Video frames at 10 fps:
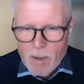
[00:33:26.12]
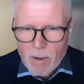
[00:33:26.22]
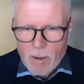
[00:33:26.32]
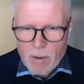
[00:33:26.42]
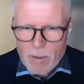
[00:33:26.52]

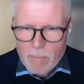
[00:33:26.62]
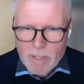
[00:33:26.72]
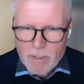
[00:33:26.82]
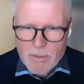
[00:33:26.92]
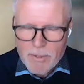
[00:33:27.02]
or
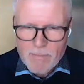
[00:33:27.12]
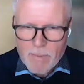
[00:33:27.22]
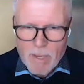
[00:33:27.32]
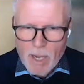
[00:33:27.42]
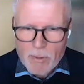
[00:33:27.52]
build
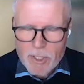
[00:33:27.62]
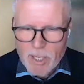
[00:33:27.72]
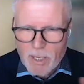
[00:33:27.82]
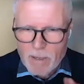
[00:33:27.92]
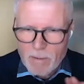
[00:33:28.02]
houses
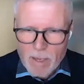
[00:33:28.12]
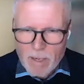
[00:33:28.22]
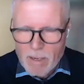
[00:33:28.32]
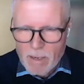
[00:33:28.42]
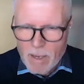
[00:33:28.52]

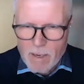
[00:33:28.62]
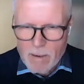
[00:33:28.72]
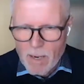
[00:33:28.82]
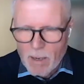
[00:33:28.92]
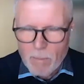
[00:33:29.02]

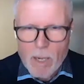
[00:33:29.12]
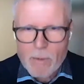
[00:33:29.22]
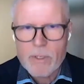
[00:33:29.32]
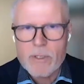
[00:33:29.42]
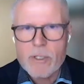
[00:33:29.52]
in
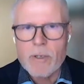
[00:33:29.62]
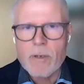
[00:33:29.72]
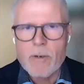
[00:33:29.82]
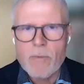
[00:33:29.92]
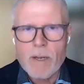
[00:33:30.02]
mountains,
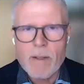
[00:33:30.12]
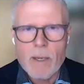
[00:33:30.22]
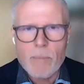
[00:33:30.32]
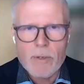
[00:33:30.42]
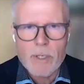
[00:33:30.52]
where they
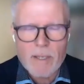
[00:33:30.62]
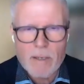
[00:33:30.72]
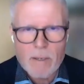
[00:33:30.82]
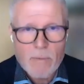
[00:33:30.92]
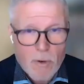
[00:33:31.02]
are
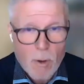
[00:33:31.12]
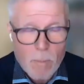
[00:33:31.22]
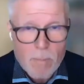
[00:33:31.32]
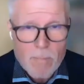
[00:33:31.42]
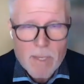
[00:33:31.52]
protected
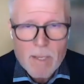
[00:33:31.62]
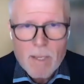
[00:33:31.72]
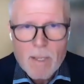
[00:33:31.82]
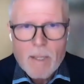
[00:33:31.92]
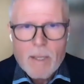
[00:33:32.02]
from,
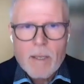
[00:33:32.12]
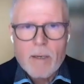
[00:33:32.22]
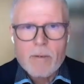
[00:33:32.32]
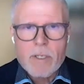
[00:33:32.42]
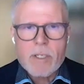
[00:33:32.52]

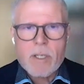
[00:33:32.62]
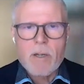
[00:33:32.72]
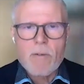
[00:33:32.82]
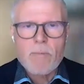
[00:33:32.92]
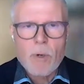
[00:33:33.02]
these
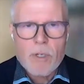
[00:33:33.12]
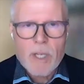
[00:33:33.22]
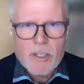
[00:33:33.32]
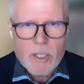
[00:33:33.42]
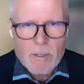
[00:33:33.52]
kind of
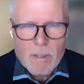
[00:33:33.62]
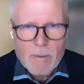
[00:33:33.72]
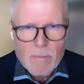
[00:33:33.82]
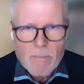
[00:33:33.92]
potential